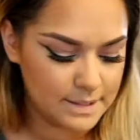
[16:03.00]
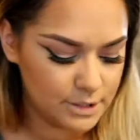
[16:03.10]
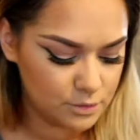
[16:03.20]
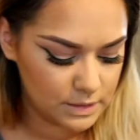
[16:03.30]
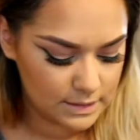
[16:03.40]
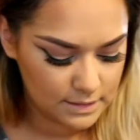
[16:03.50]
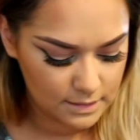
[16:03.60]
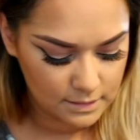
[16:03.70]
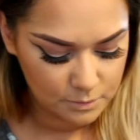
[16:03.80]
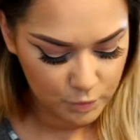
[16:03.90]
to be using
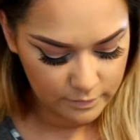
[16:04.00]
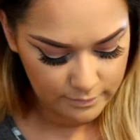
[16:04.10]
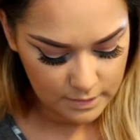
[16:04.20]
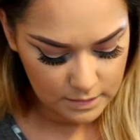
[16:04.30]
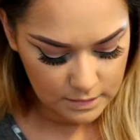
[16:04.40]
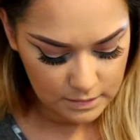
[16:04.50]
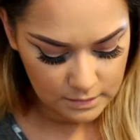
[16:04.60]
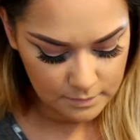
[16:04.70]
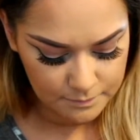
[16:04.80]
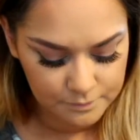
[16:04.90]
the
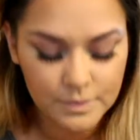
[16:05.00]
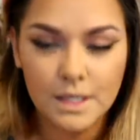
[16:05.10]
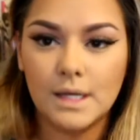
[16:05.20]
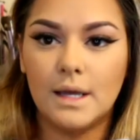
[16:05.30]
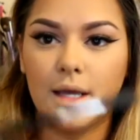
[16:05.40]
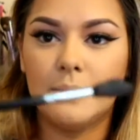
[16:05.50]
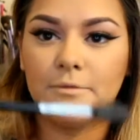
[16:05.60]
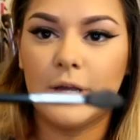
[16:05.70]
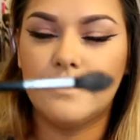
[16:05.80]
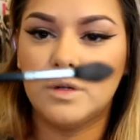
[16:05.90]
Morphe
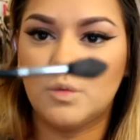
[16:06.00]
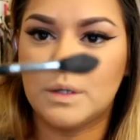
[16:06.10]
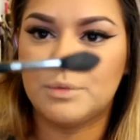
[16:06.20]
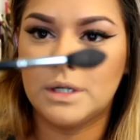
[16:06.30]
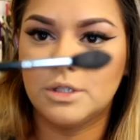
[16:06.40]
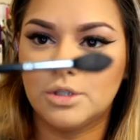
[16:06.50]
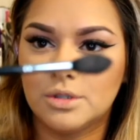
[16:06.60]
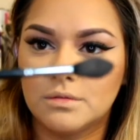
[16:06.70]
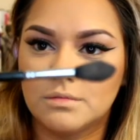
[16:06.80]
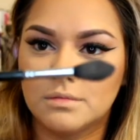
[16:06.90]
M501
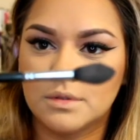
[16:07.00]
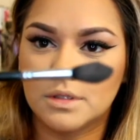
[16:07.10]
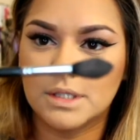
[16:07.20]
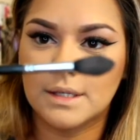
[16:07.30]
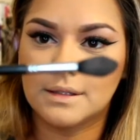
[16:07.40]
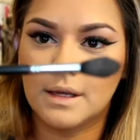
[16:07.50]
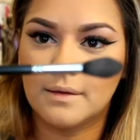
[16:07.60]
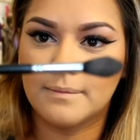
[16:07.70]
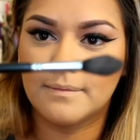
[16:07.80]
brush. Looks like that.